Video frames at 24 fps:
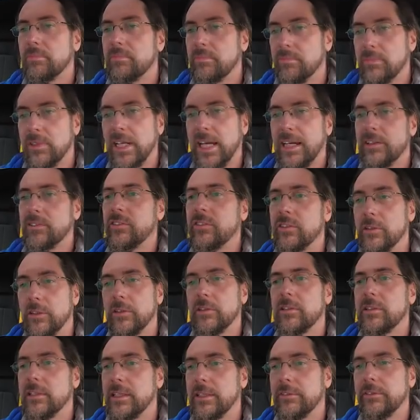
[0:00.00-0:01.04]
Nice
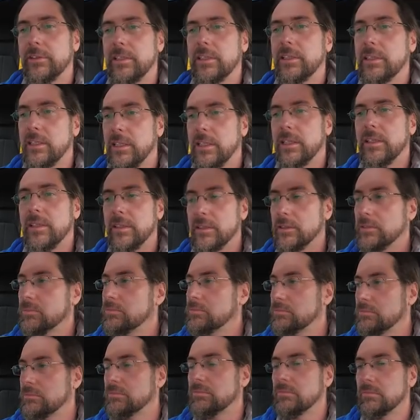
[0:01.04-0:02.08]
noise level in here.
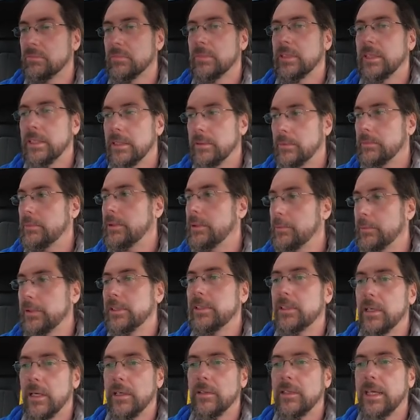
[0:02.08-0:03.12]
We
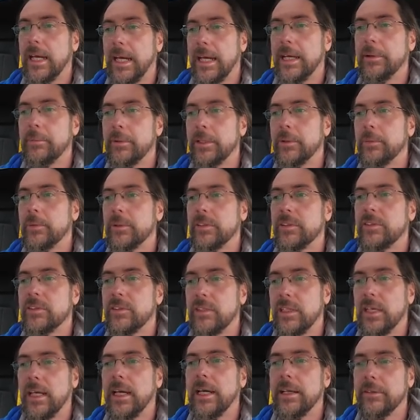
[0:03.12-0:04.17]
will, on the highway, we'll
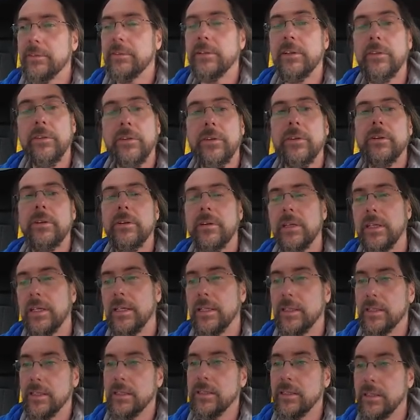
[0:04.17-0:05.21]
see 130
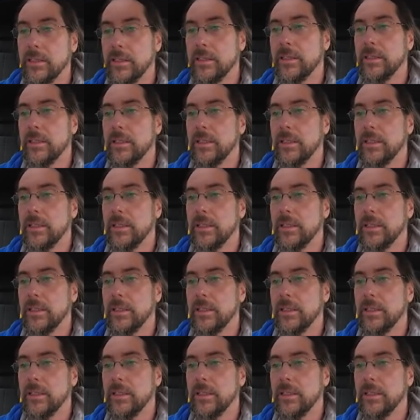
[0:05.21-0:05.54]
and then